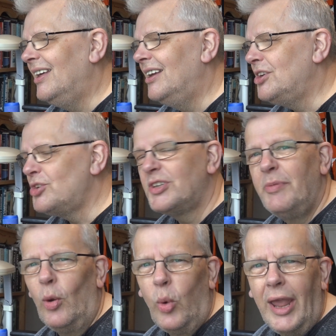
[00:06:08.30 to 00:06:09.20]
it just looks a
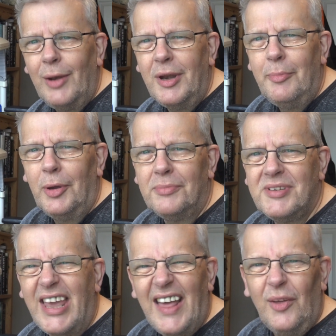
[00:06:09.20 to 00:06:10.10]
bit weird when you put them
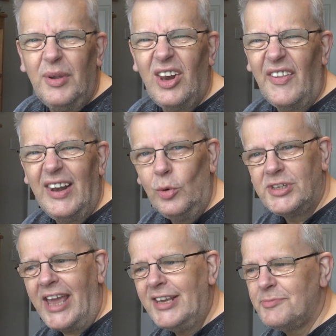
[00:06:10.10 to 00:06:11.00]
together with like the little
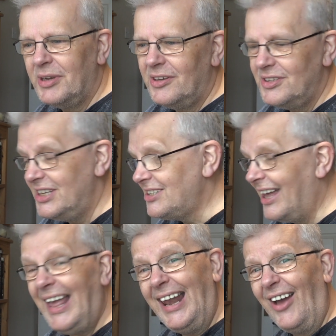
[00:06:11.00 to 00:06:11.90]
tanks, because he's
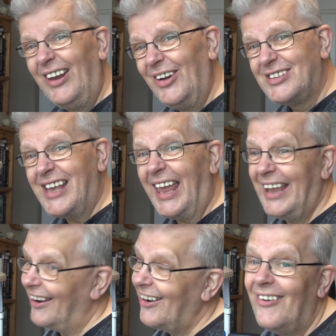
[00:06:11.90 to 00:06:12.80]
like, hello little tank,
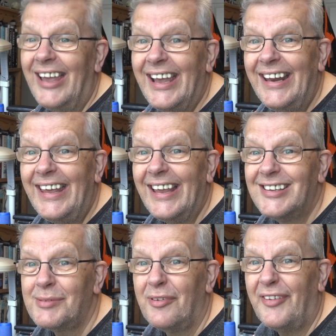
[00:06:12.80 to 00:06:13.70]
I can't get in here
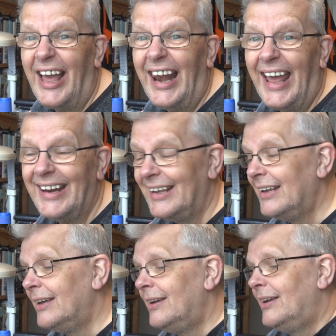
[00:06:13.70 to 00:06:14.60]
because I'm a fat lad.
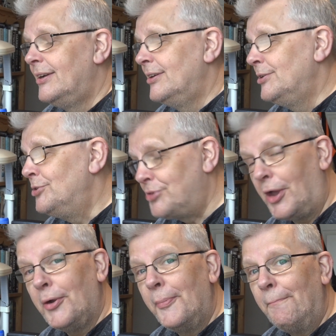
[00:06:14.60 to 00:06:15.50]

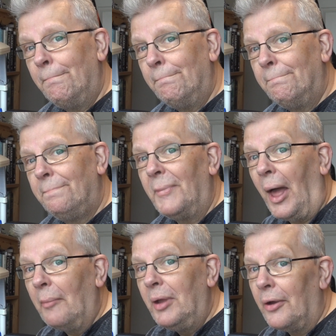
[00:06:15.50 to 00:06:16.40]
So
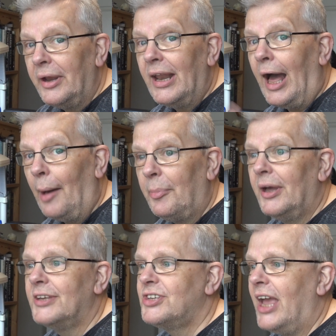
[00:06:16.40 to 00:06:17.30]
I'm going up
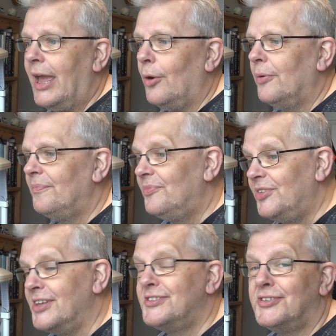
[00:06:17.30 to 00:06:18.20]
a scale.
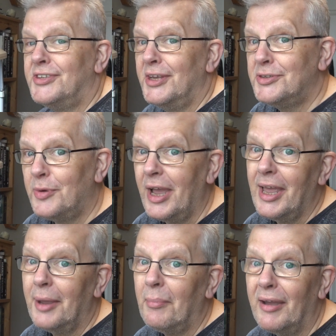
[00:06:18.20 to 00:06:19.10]
This is
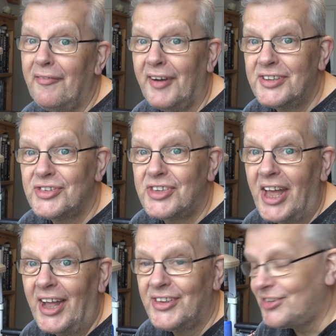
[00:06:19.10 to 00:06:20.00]
where my fun
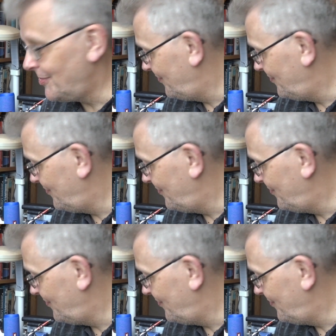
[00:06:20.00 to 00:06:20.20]
starts.